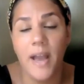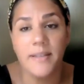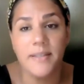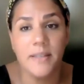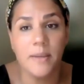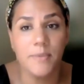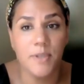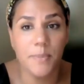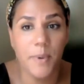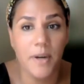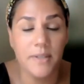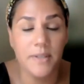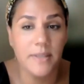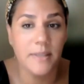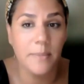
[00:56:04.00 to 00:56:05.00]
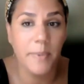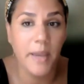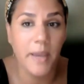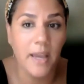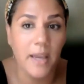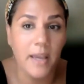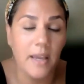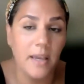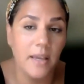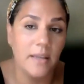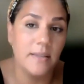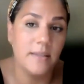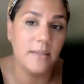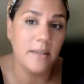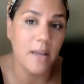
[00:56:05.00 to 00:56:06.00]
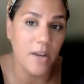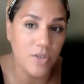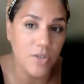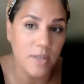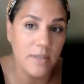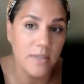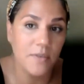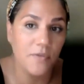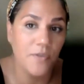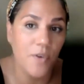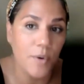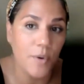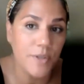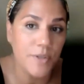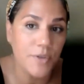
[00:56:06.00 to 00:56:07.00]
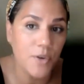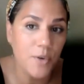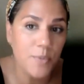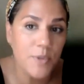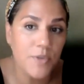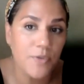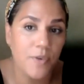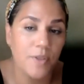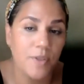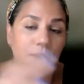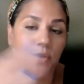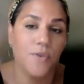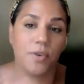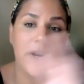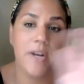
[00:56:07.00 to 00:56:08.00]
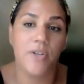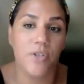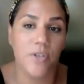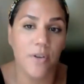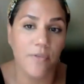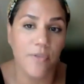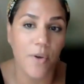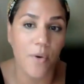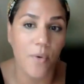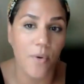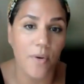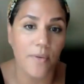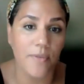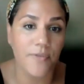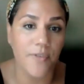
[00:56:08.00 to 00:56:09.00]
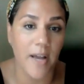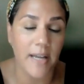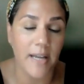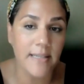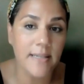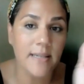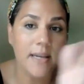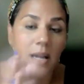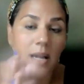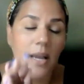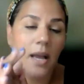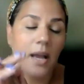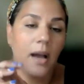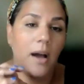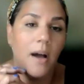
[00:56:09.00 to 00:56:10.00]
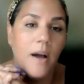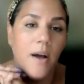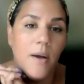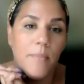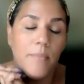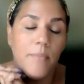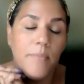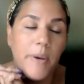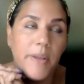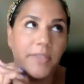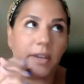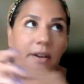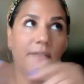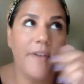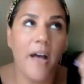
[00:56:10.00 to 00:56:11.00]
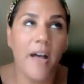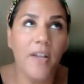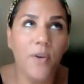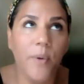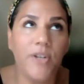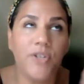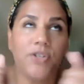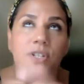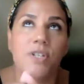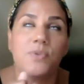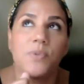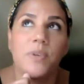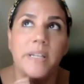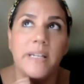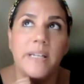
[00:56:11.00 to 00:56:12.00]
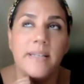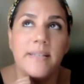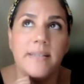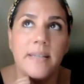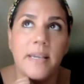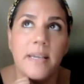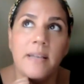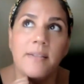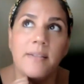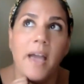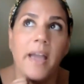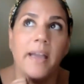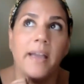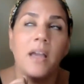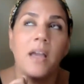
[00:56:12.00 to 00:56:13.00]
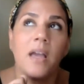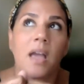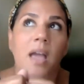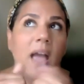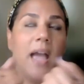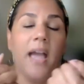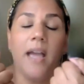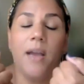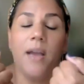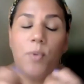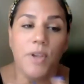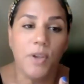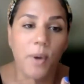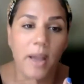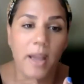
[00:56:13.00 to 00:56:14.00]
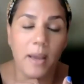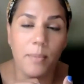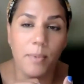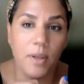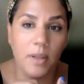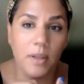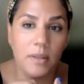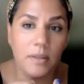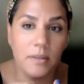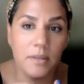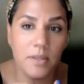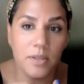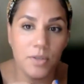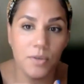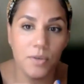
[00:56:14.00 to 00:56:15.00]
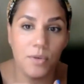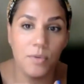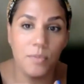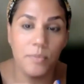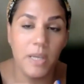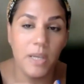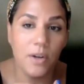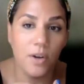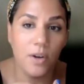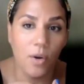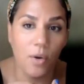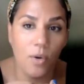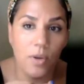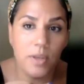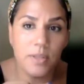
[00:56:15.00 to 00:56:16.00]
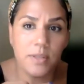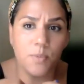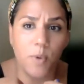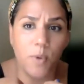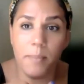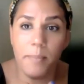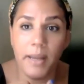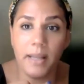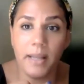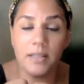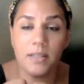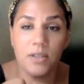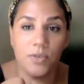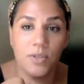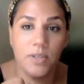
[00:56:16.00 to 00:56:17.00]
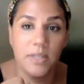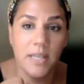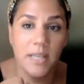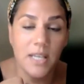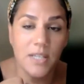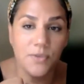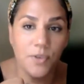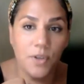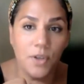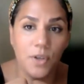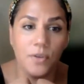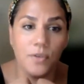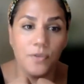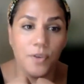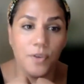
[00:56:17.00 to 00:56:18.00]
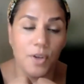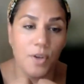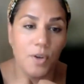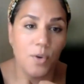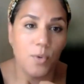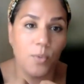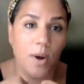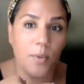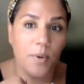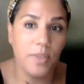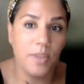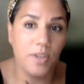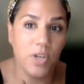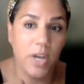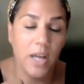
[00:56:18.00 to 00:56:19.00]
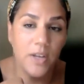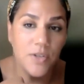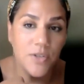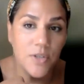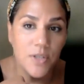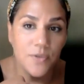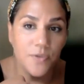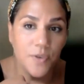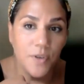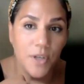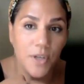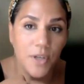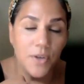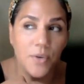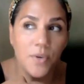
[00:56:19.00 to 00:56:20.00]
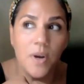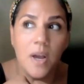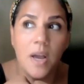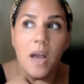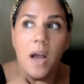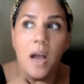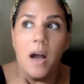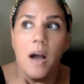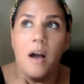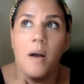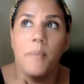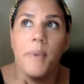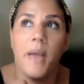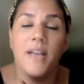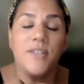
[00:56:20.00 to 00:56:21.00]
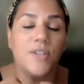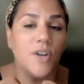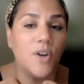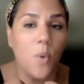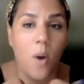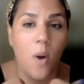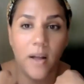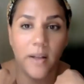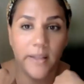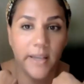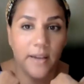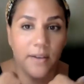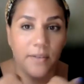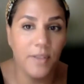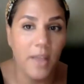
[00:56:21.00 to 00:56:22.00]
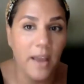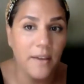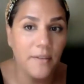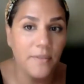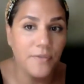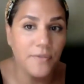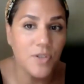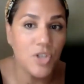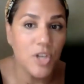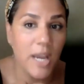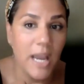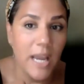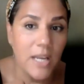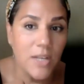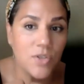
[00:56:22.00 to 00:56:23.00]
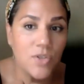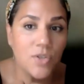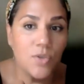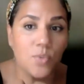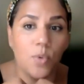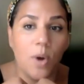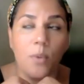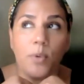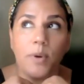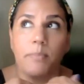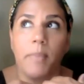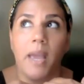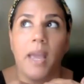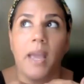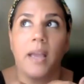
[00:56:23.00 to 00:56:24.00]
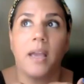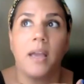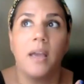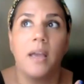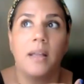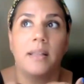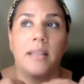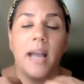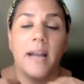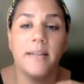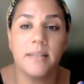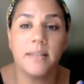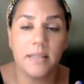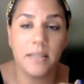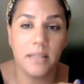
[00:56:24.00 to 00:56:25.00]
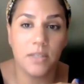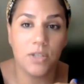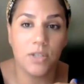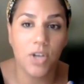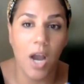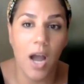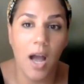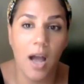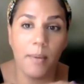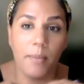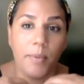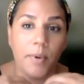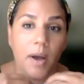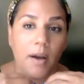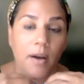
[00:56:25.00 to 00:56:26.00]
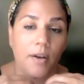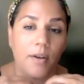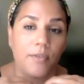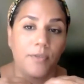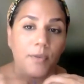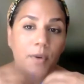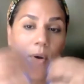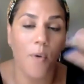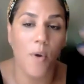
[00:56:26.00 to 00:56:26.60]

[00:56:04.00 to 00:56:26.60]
ask them to participate in discussions and focus groups for the duration of the whole fund. But the evaluation is really to see like, hey, were you able to meet your goals? What made it so successful for you? What were the challenges for you? Has your quality of life changed? What would make Nexus's job of